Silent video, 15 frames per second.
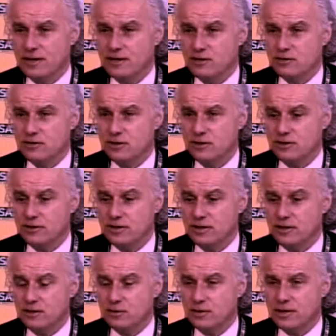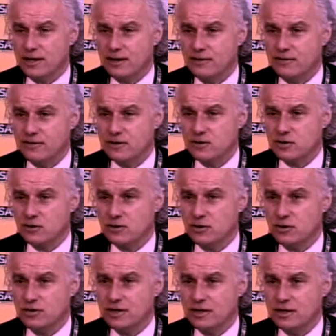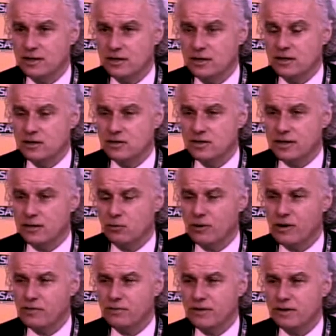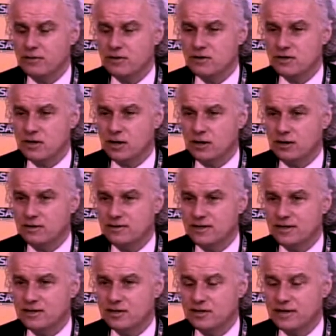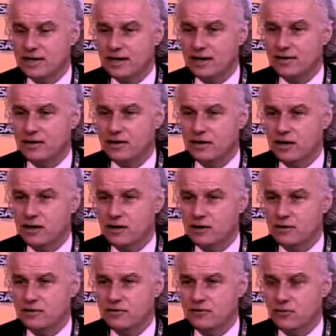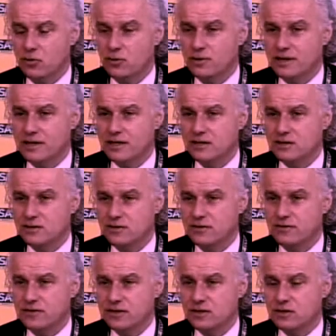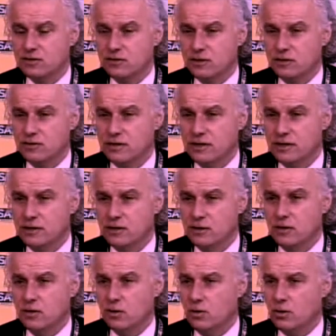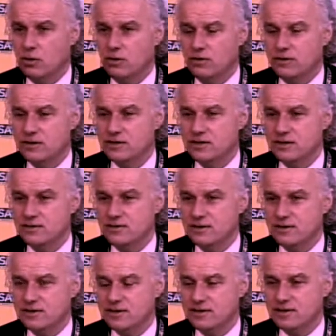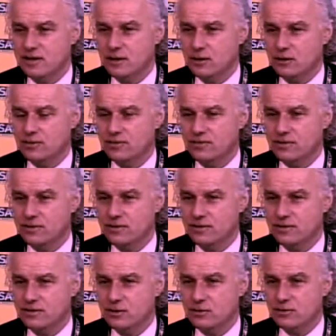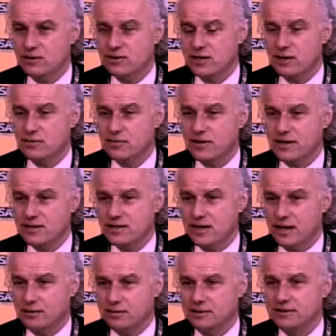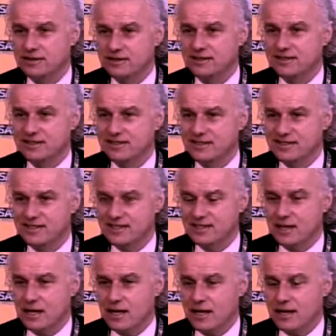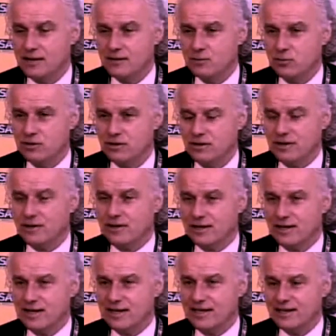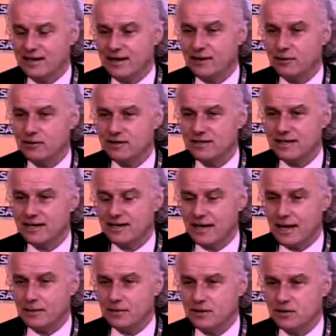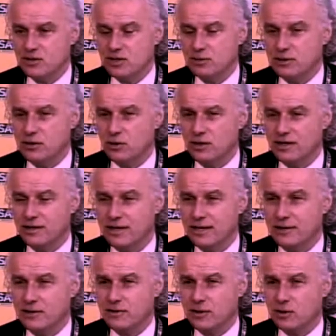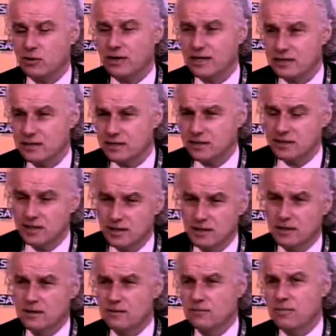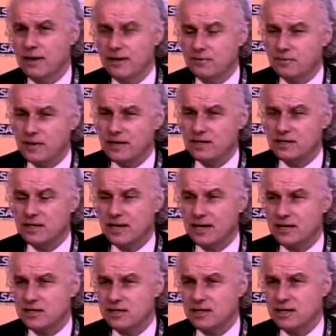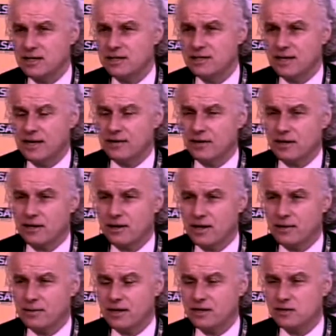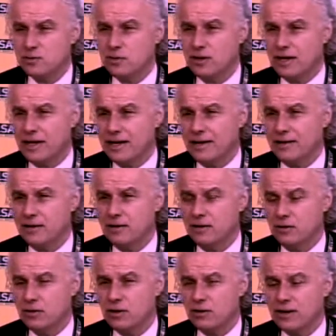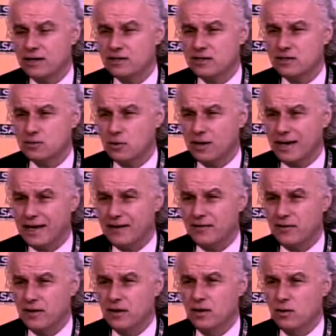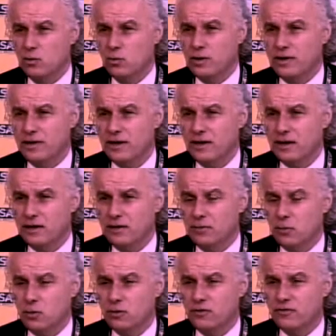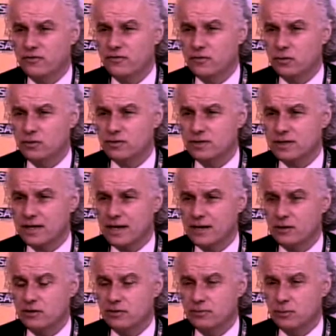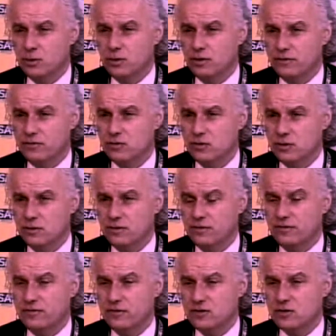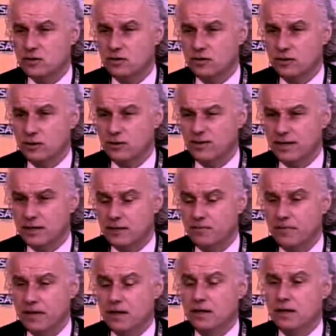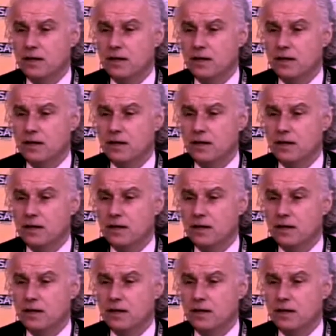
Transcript: of monetary union without fiscal union. So it won't be resolved until they either go formally to fiscal union or uh-huh. the, the, the, whole Eurozone breaks up. Uh-huh. And clearly neither has yet happened, so we're not at the end of the crisis. Uh-huh. My base case is that the climax will end, the crisis will end with a more full-scale move to fiscal union,